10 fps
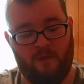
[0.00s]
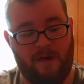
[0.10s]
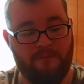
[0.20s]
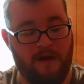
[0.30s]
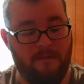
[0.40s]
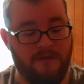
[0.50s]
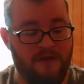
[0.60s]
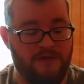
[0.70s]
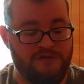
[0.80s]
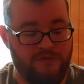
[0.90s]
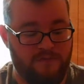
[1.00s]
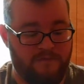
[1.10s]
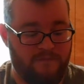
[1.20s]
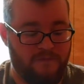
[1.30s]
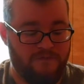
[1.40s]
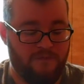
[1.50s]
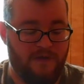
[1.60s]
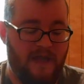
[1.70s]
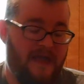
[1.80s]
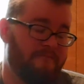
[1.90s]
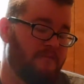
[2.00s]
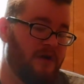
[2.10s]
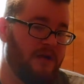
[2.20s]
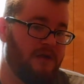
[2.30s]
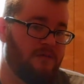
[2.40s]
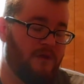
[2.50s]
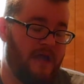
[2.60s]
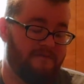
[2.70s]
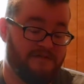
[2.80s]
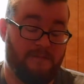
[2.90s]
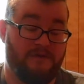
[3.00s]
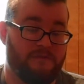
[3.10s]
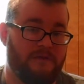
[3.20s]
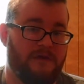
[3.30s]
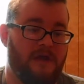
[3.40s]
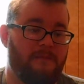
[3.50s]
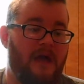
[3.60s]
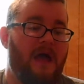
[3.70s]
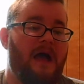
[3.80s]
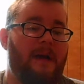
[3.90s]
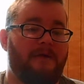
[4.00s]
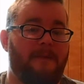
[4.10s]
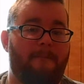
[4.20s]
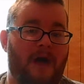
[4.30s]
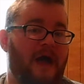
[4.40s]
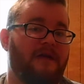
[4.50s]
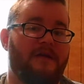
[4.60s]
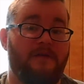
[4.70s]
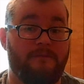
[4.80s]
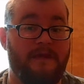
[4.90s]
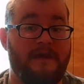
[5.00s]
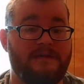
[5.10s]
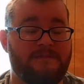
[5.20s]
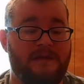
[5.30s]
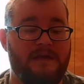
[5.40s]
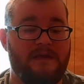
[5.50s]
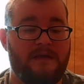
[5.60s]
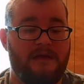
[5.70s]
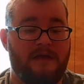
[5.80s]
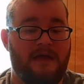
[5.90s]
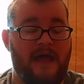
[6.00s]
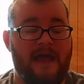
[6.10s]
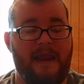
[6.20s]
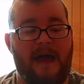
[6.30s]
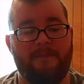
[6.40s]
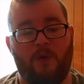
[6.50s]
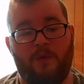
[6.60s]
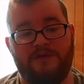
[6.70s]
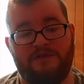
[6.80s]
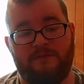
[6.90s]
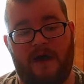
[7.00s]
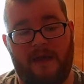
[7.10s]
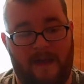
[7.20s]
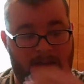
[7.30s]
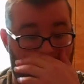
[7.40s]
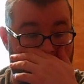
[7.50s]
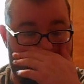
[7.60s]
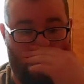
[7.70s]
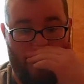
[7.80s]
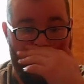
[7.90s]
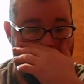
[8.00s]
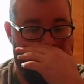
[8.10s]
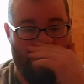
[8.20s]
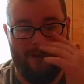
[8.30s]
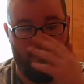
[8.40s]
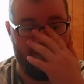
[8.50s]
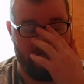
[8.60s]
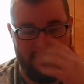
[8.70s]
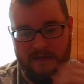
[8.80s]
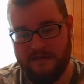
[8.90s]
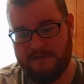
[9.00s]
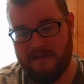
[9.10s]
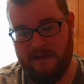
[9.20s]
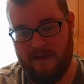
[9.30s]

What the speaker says: What I'm probably going to do in the future when I have money, when I have disposable income, I'm going to buy another PSP, and I'm going to buy like a black one, and I'm going to get